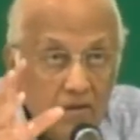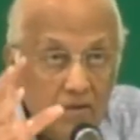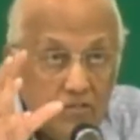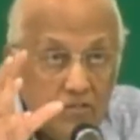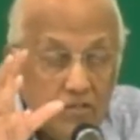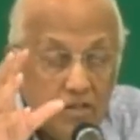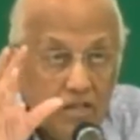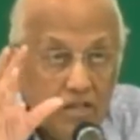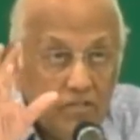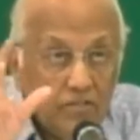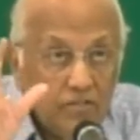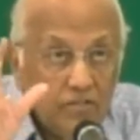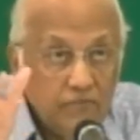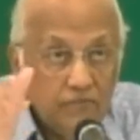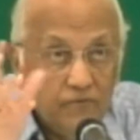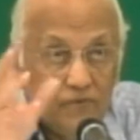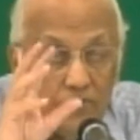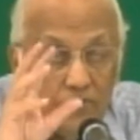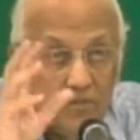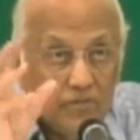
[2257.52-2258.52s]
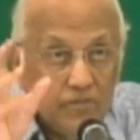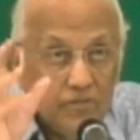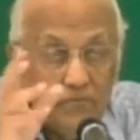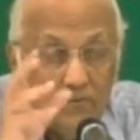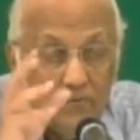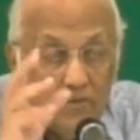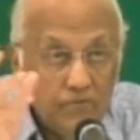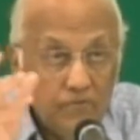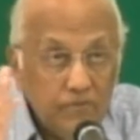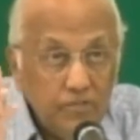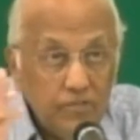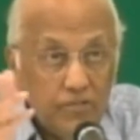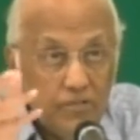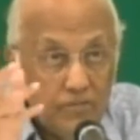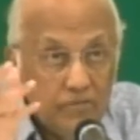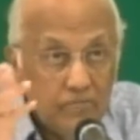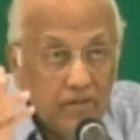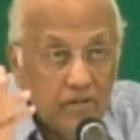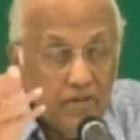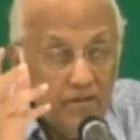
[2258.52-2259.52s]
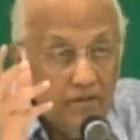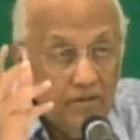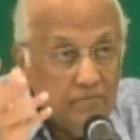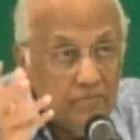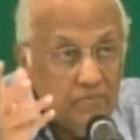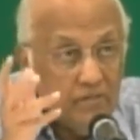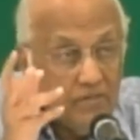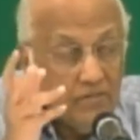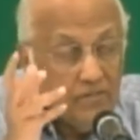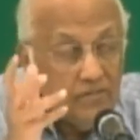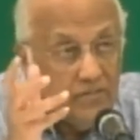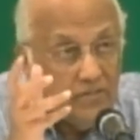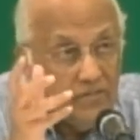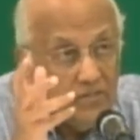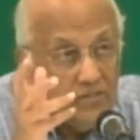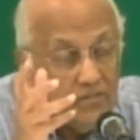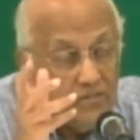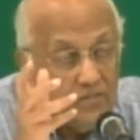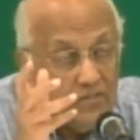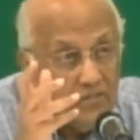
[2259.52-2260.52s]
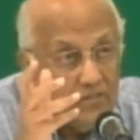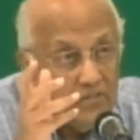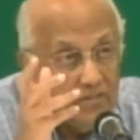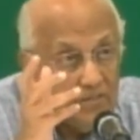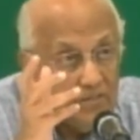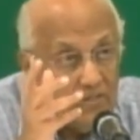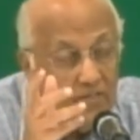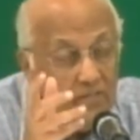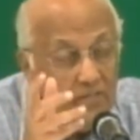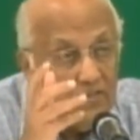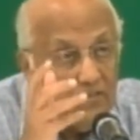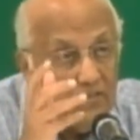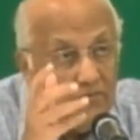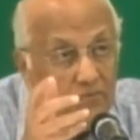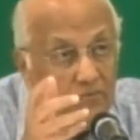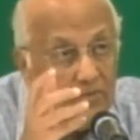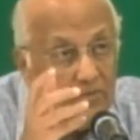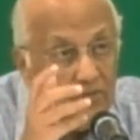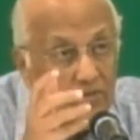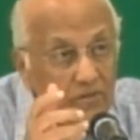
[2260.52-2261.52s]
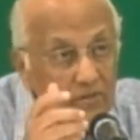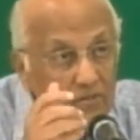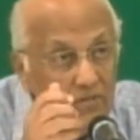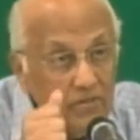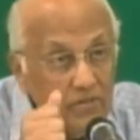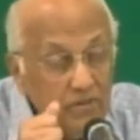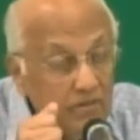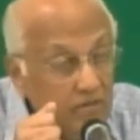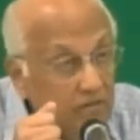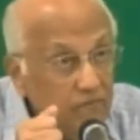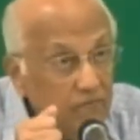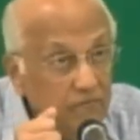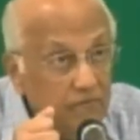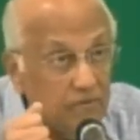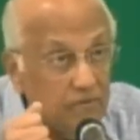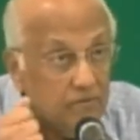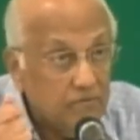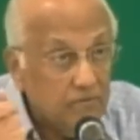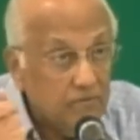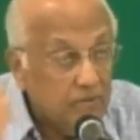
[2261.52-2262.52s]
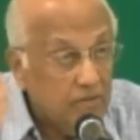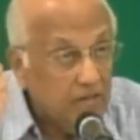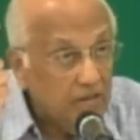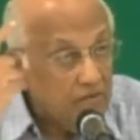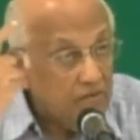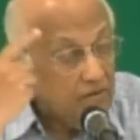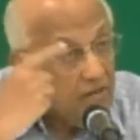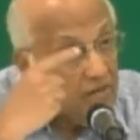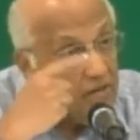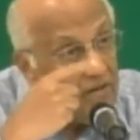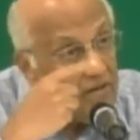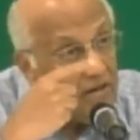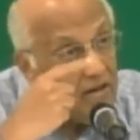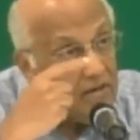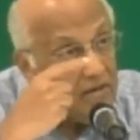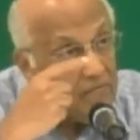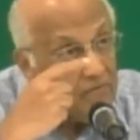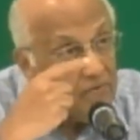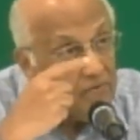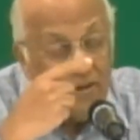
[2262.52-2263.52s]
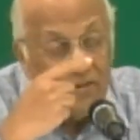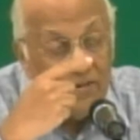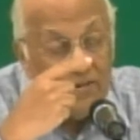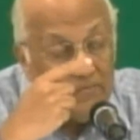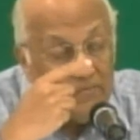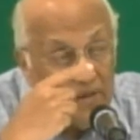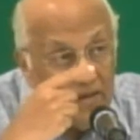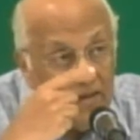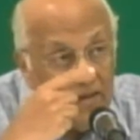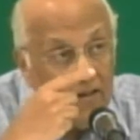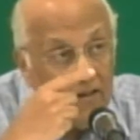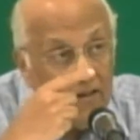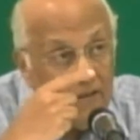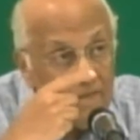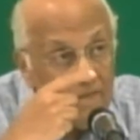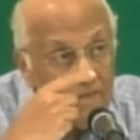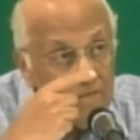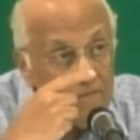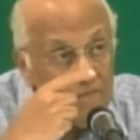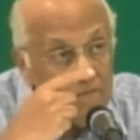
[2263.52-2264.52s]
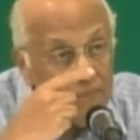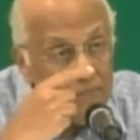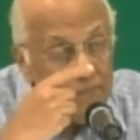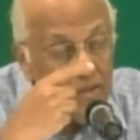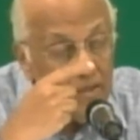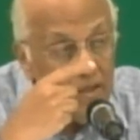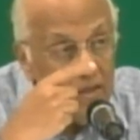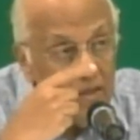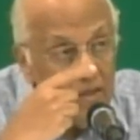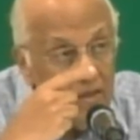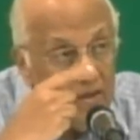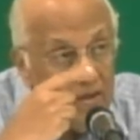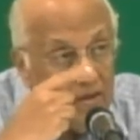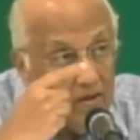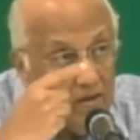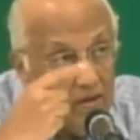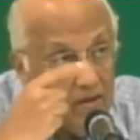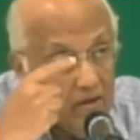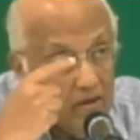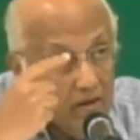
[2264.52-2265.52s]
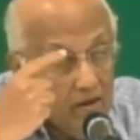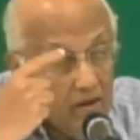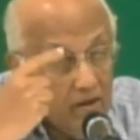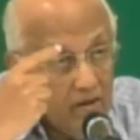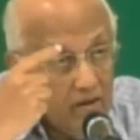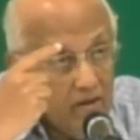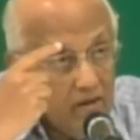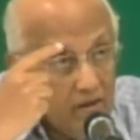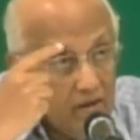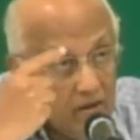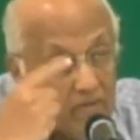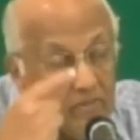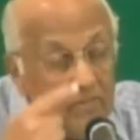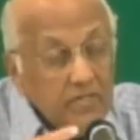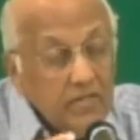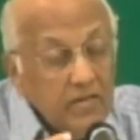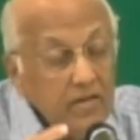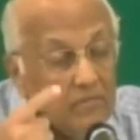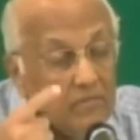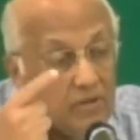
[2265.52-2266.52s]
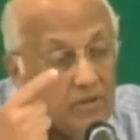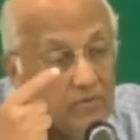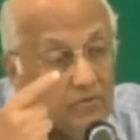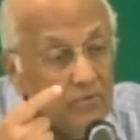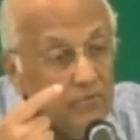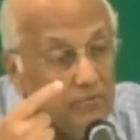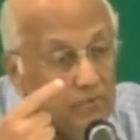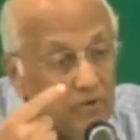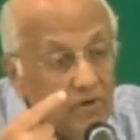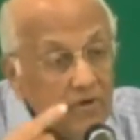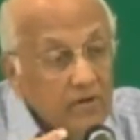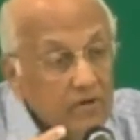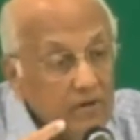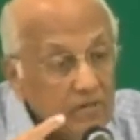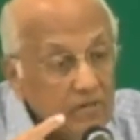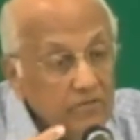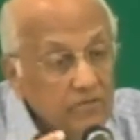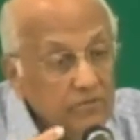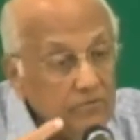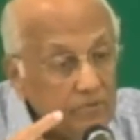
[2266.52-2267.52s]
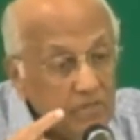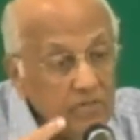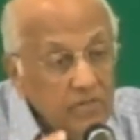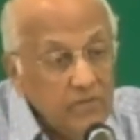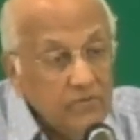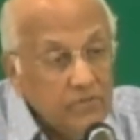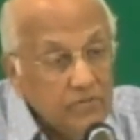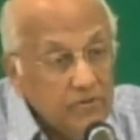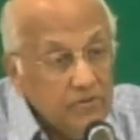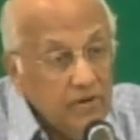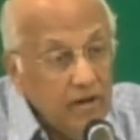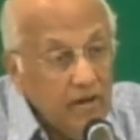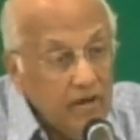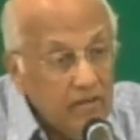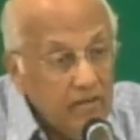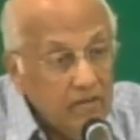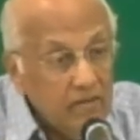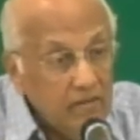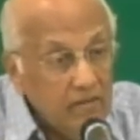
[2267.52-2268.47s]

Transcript: Change the focus of your vision, my dear brothers and sisters, and see that the, what the Lord is longing for was what He created Adam right at the beginning. He did not send him out to work as soon as he was created.